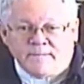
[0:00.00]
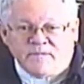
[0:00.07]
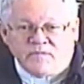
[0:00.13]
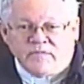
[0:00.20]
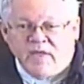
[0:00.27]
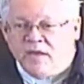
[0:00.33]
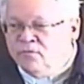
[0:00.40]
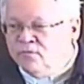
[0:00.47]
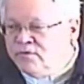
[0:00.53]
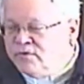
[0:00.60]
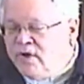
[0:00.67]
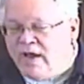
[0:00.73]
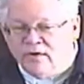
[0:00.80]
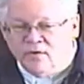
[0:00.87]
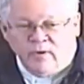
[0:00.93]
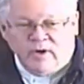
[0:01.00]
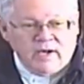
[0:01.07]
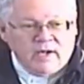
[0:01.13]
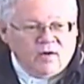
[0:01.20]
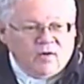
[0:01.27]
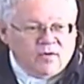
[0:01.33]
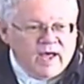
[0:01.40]
he tried to read
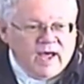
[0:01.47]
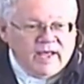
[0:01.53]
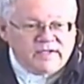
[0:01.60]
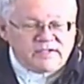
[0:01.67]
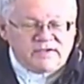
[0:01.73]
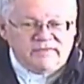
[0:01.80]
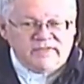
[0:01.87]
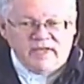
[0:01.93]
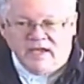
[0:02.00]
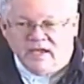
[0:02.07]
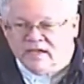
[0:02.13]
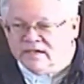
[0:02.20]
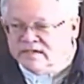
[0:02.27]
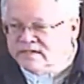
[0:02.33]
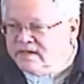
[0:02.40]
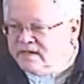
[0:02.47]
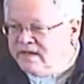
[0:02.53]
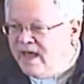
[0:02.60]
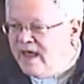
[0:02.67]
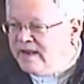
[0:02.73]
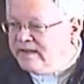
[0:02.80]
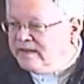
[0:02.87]
all kinds of things to
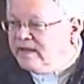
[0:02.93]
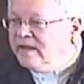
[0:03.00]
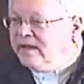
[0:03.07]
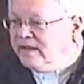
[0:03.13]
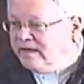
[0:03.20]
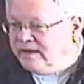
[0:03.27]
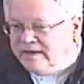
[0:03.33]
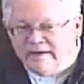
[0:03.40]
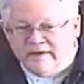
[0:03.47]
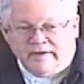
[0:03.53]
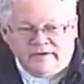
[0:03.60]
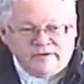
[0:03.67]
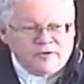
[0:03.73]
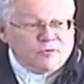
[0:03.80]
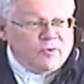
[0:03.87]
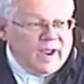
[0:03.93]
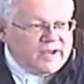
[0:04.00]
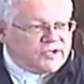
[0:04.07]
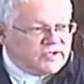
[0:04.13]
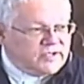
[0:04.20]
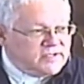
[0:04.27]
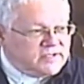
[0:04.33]
get
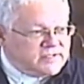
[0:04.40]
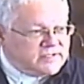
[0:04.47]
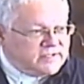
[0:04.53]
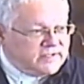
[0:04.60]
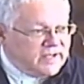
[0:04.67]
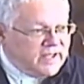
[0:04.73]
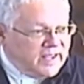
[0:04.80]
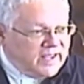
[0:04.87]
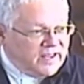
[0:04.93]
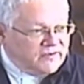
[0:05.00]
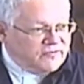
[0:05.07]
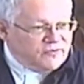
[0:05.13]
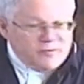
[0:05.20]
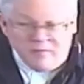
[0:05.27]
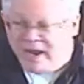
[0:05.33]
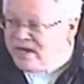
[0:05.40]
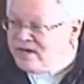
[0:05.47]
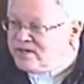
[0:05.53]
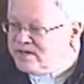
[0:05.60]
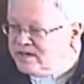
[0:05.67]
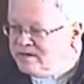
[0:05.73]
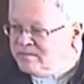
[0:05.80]
directions and
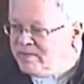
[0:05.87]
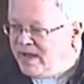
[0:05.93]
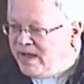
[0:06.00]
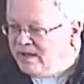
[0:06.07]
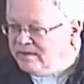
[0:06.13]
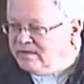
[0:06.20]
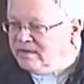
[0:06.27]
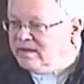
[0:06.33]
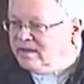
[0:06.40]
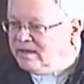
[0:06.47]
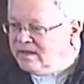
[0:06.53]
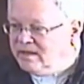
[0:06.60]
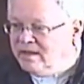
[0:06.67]
information about